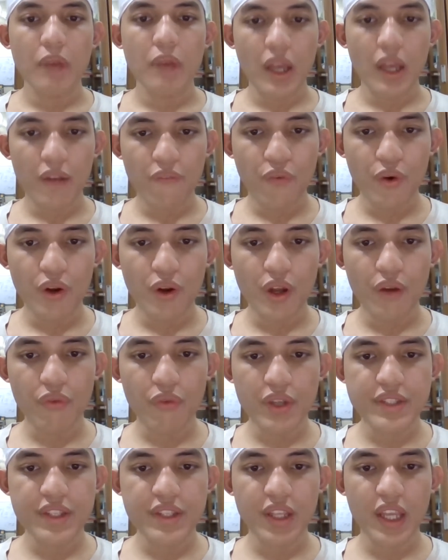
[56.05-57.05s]
And for
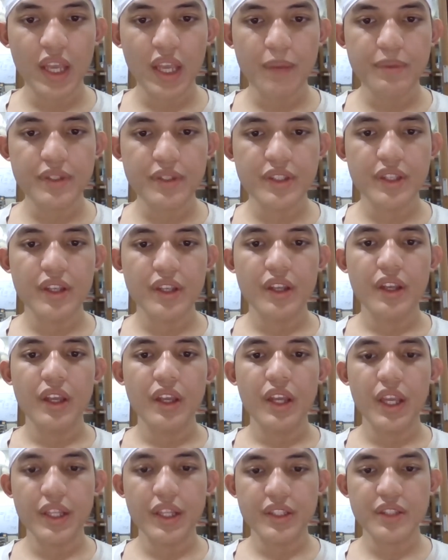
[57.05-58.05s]
non-racing games,
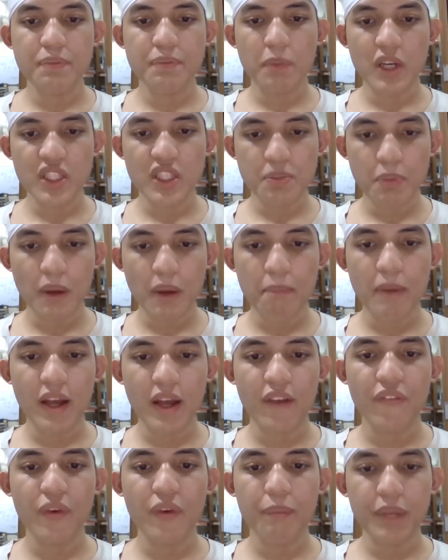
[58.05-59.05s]
it's SpongeBob
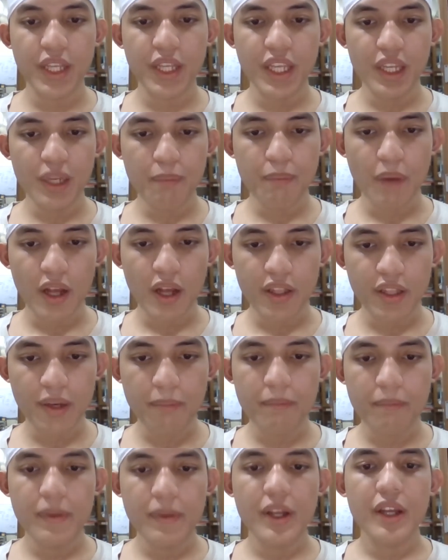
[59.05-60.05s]
Battle for Bikini Bottom,
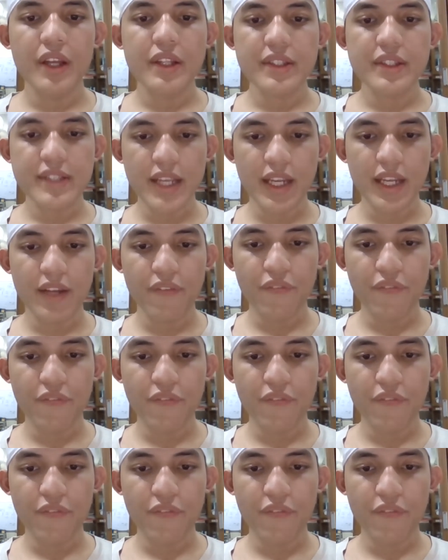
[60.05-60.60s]
Tekken